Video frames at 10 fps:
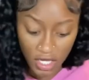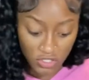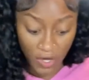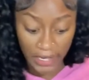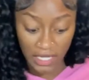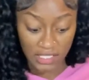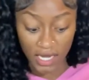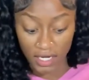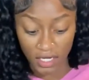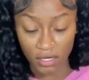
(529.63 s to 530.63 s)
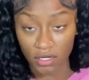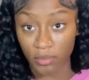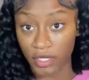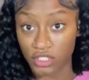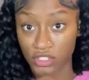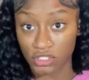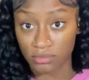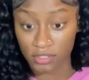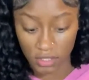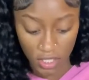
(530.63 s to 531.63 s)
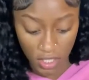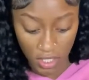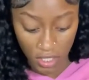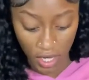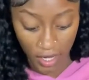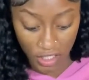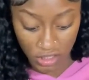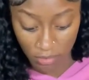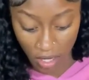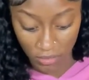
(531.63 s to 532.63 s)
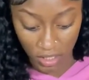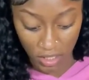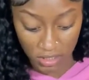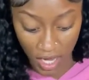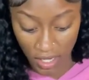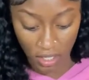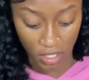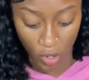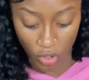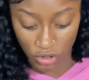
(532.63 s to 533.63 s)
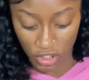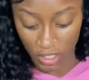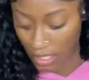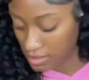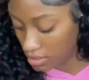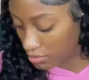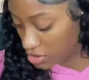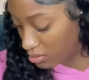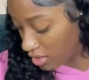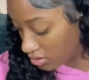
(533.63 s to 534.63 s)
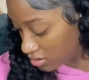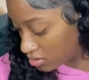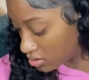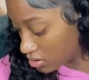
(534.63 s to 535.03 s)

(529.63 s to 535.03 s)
So I guess I didn't need no command strips. I guess she bought me these. I didn't know. She did not tell me she bought this.